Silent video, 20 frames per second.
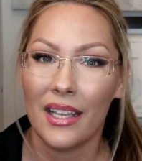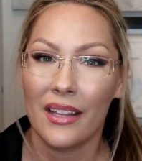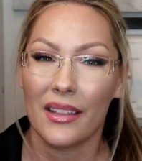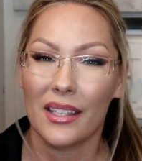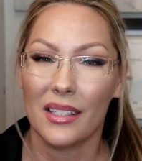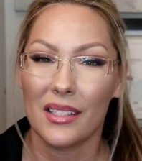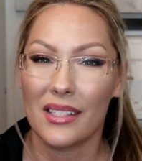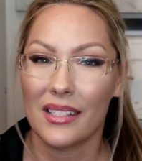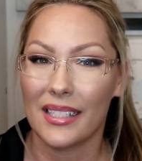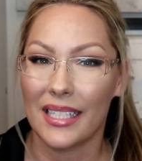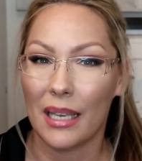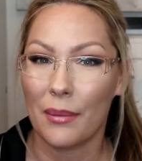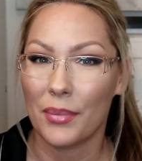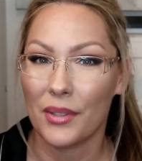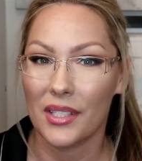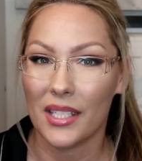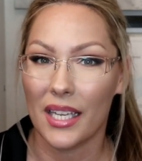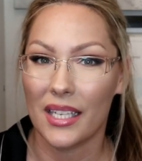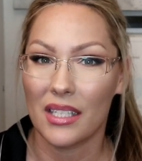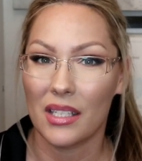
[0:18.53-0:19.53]
The sample
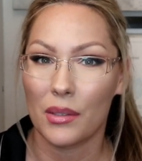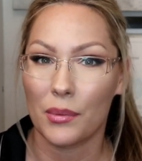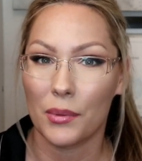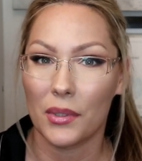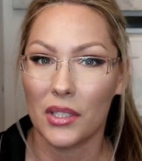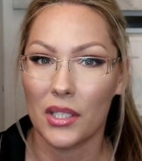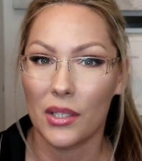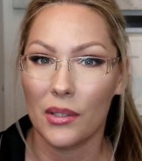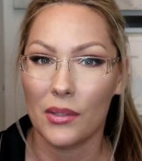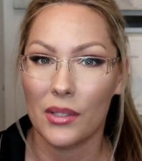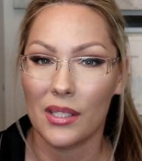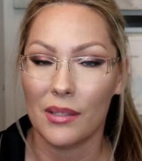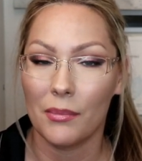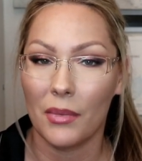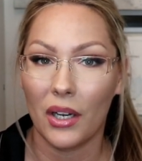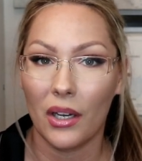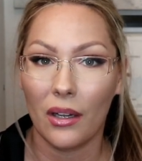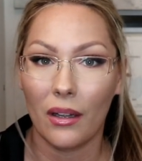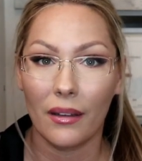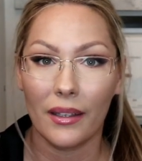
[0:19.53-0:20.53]
sizes were too
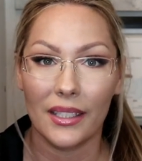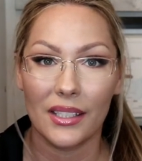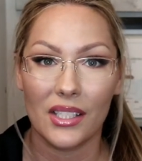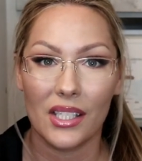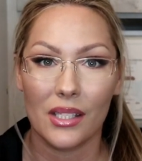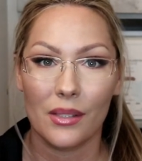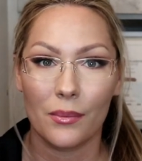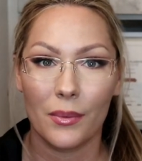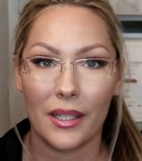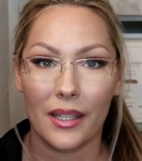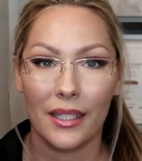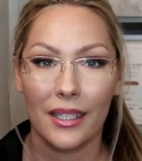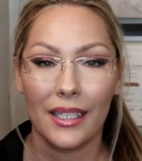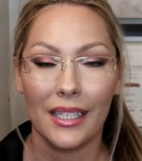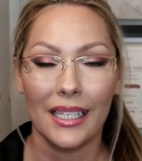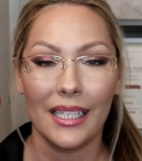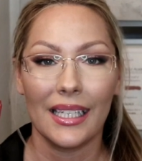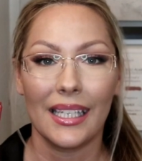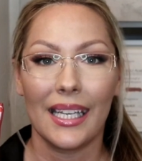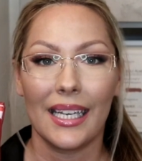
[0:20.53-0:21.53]
small and just with
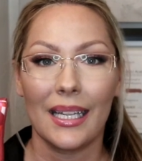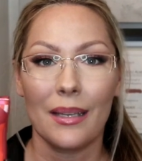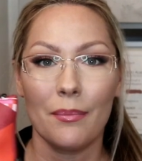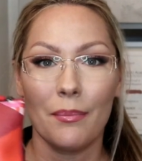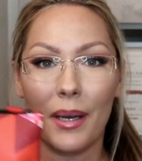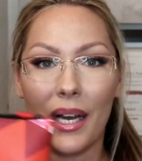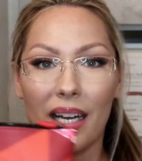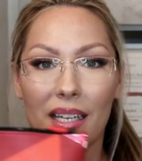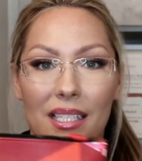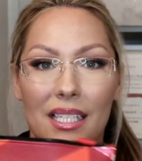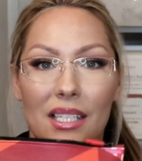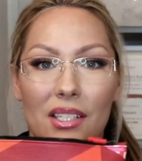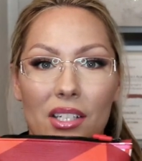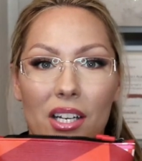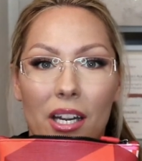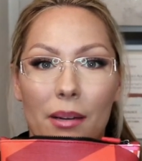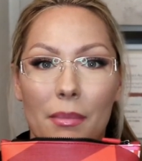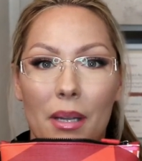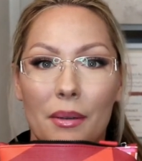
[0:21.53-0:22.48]
getting BoxyCharm,